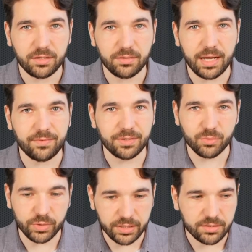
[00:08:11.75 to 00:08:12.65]
They're having
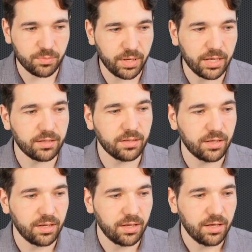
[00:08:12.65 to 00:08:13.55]
a real debate.
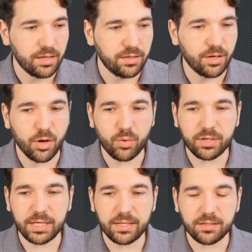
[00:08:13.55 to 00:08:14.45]

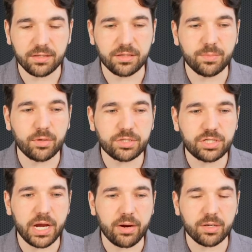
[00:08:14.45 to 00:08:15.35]
The most
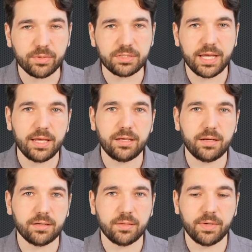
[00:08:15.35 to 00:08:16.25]
charitable take
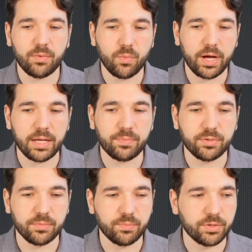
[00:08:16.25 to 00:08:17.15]
here about why
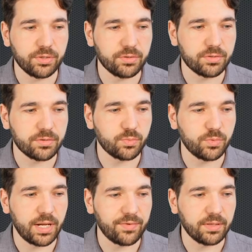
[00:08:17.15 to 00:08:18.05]
producers
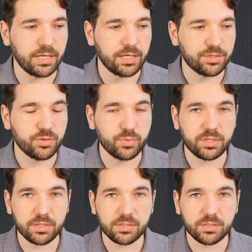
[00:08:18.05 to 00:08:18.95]
would have an issue
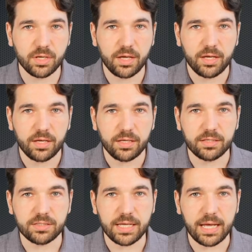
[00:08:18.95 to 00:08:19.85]
with this
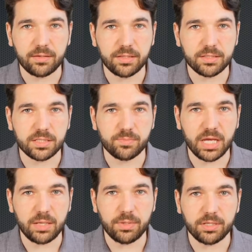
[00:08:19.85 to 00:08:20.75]
is that this is
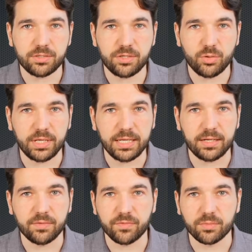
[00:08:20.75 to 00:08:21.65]
maybe too
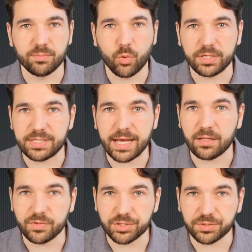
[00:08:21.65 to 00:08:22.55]
heated for morning
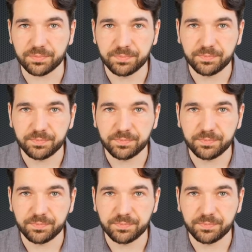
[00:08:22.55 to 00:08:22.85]
television.